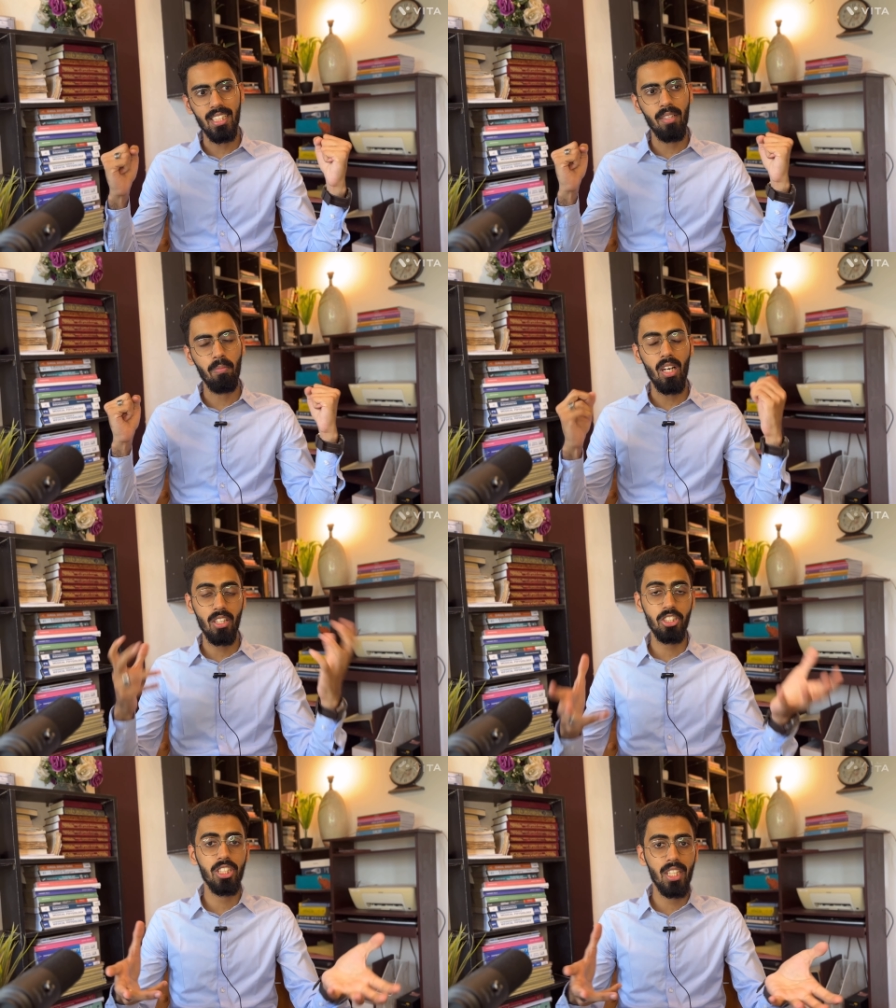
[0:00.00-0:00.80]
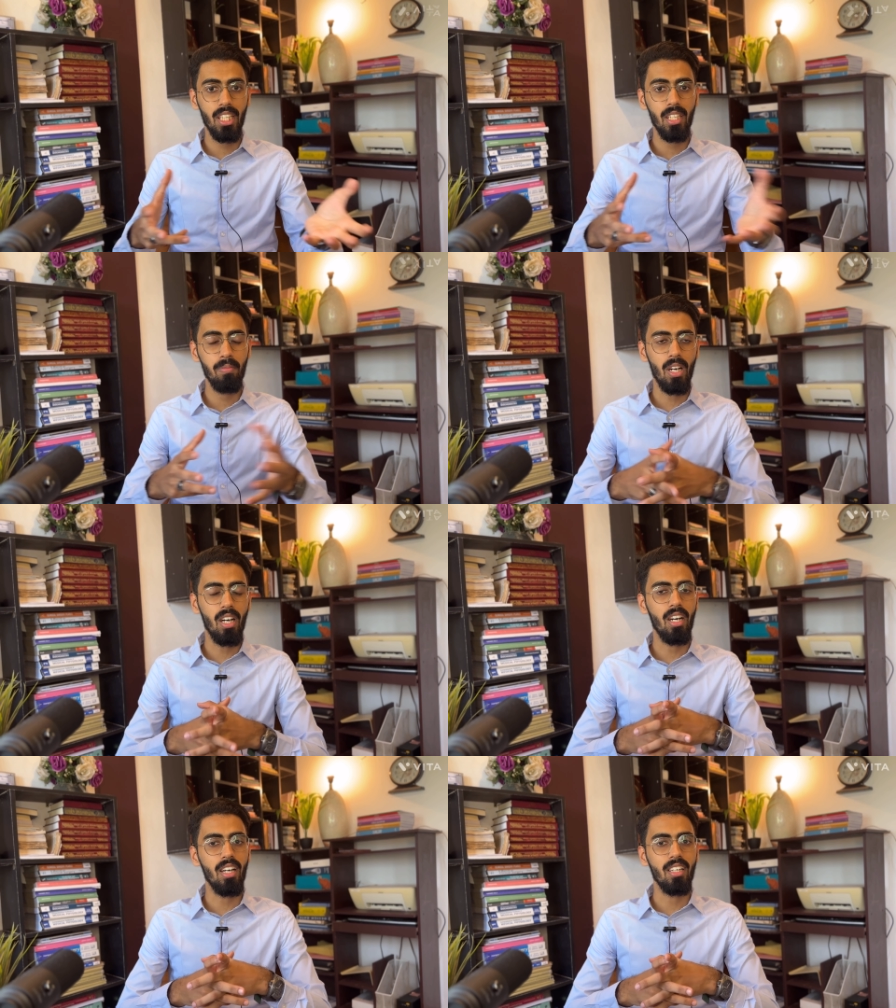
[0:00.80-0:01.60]
then March came,
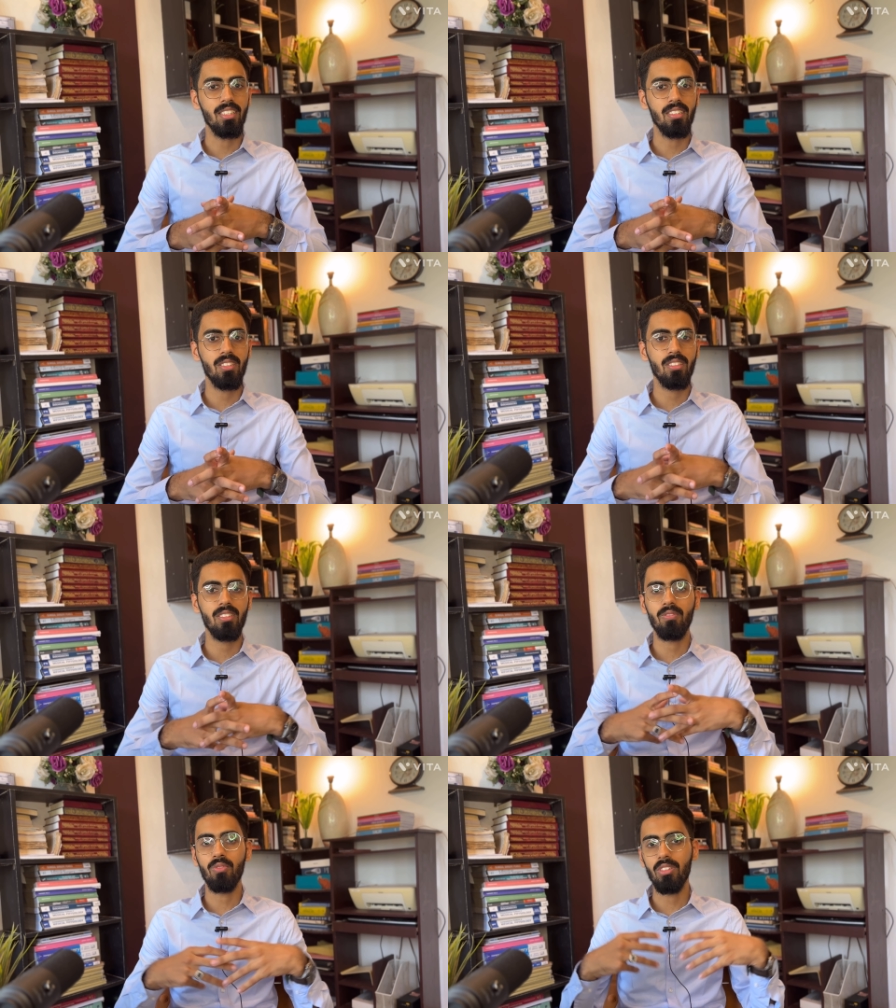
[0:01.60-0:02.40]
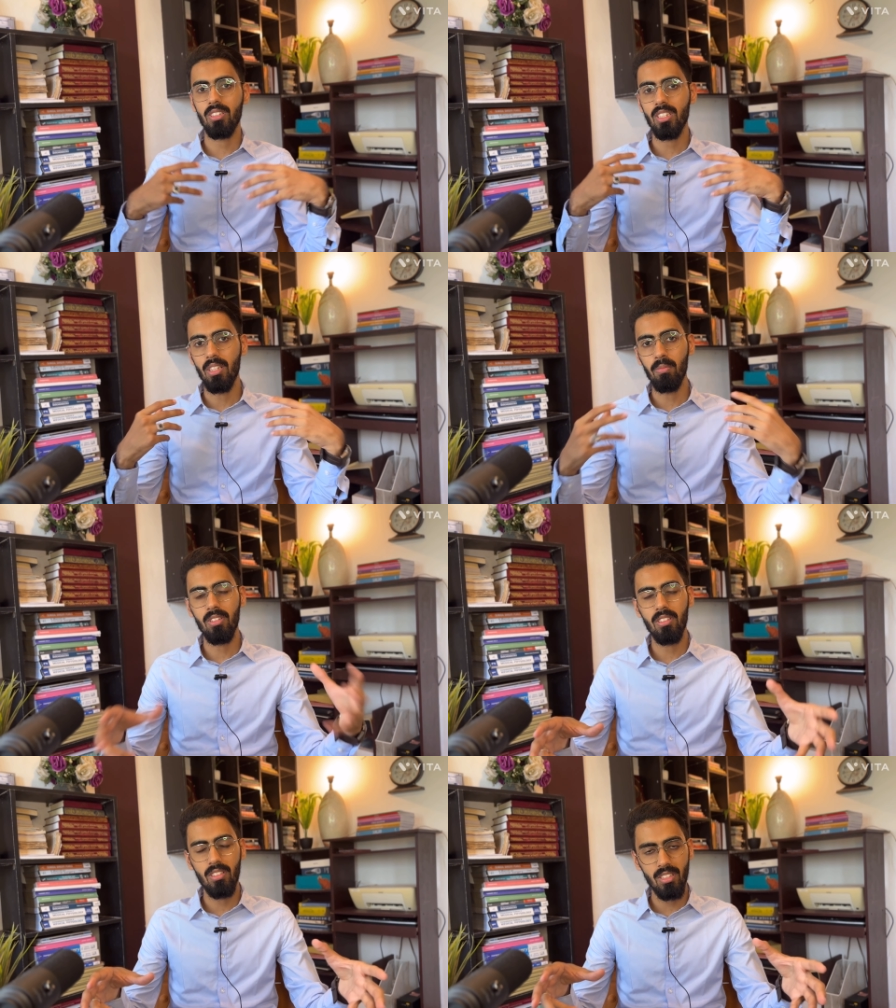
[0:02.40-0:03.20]
I was
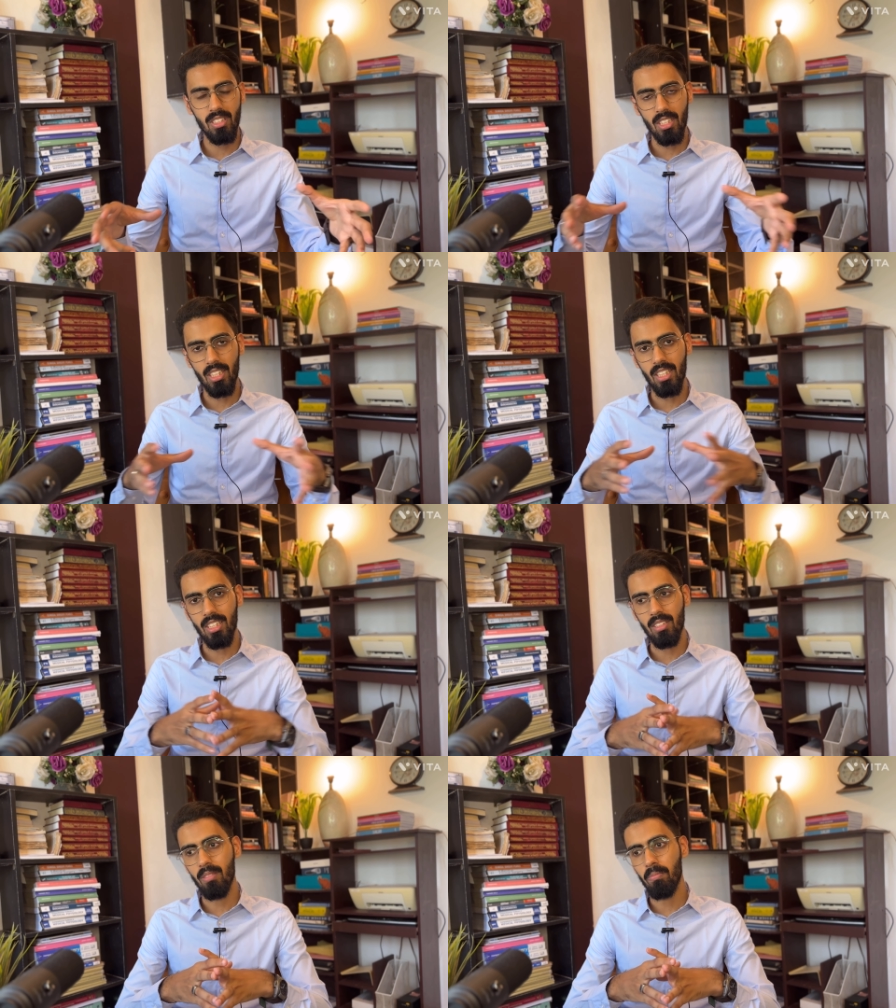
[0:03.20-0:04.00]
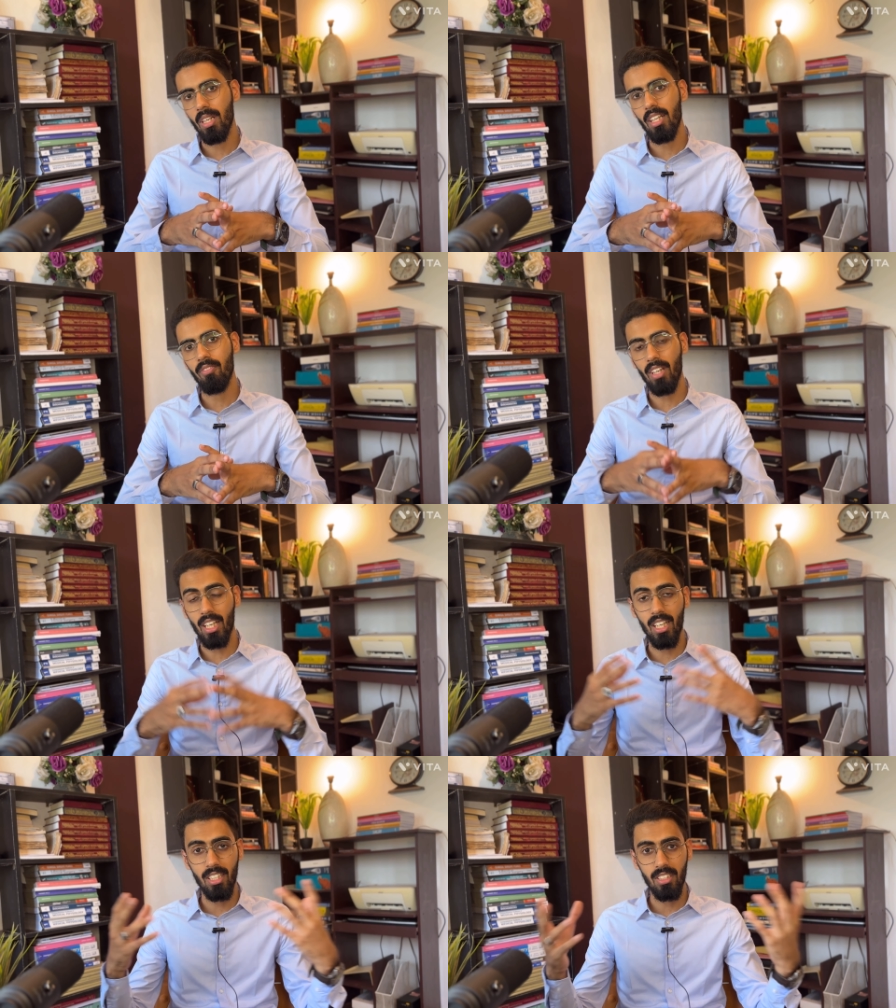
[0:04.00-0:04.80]
immersed in my
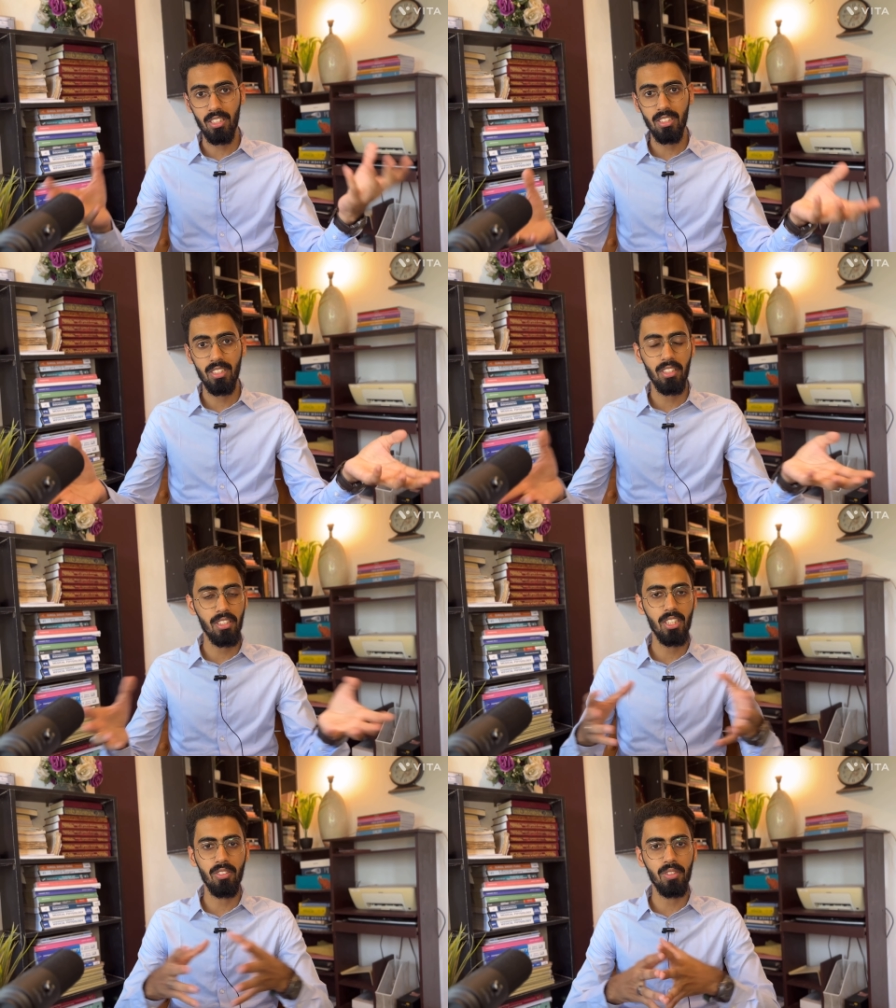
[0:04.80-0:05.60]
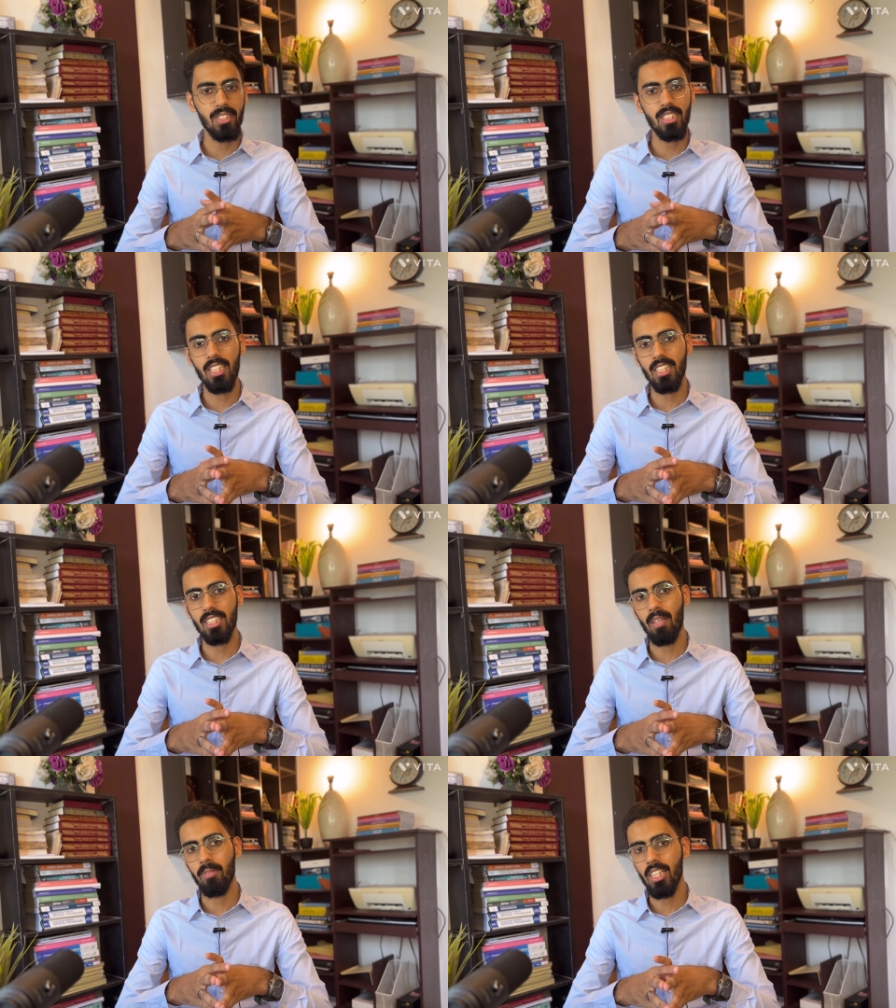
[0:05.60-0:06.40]
final year theory university
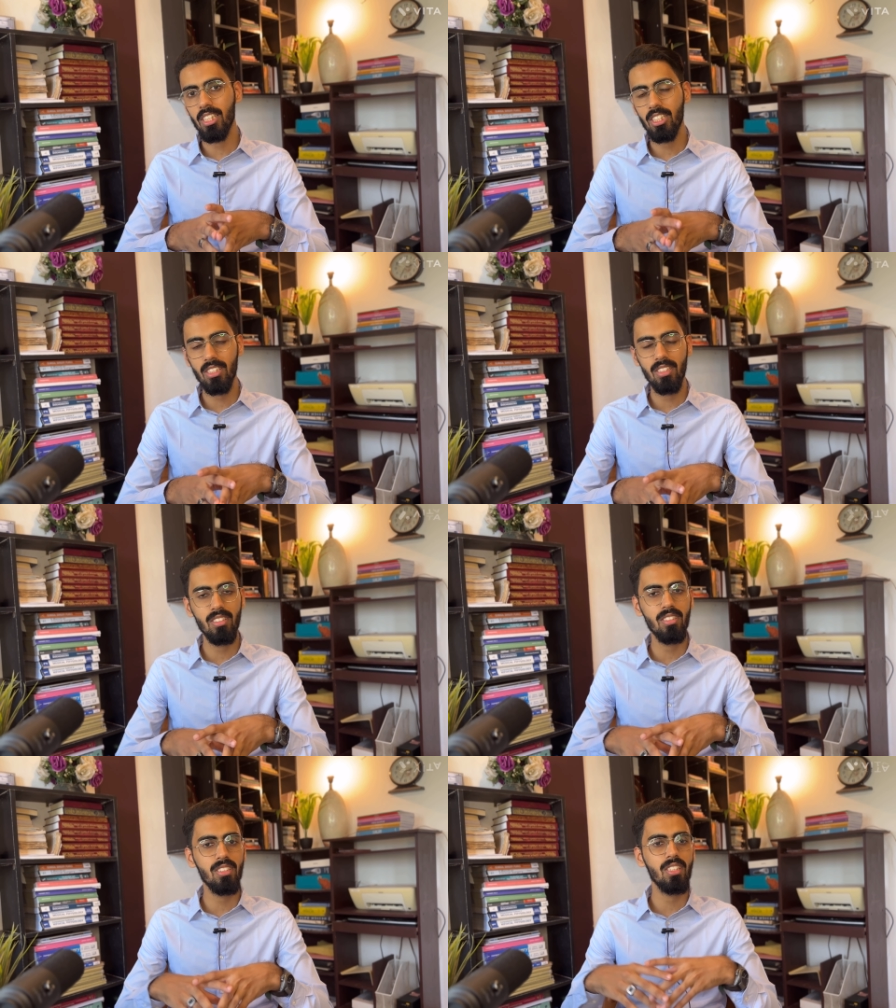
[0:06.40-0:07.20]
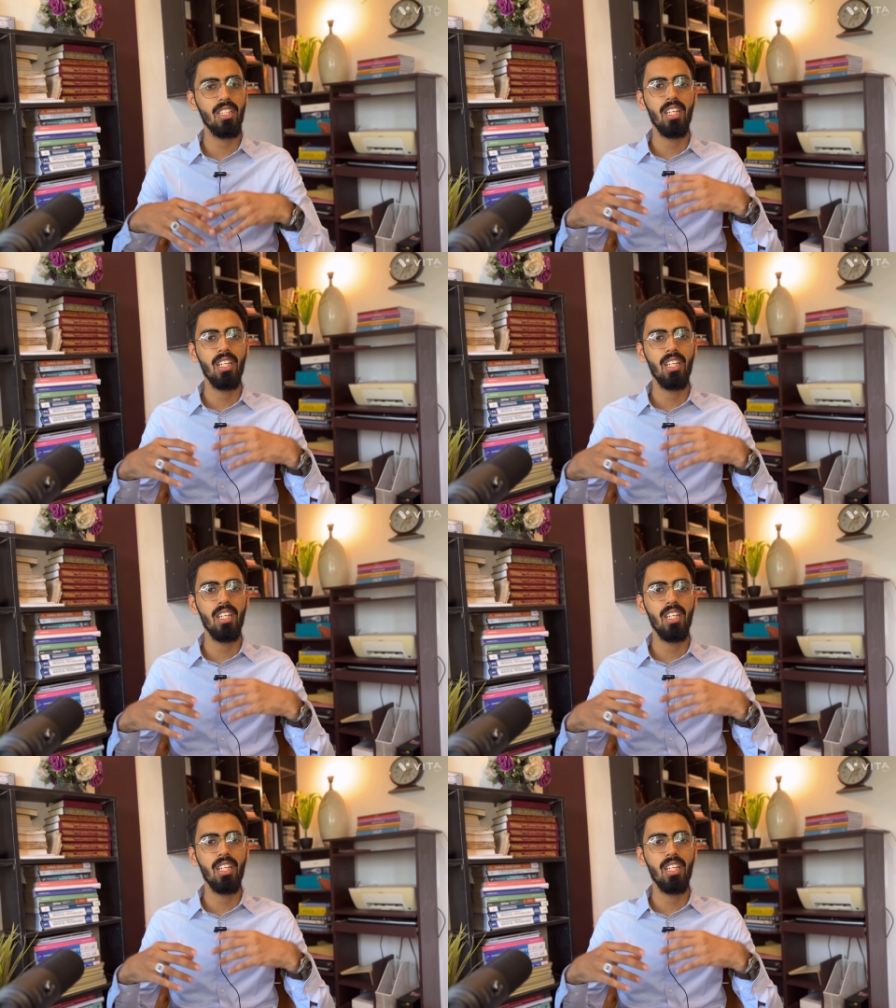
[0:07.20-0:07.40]
examinations,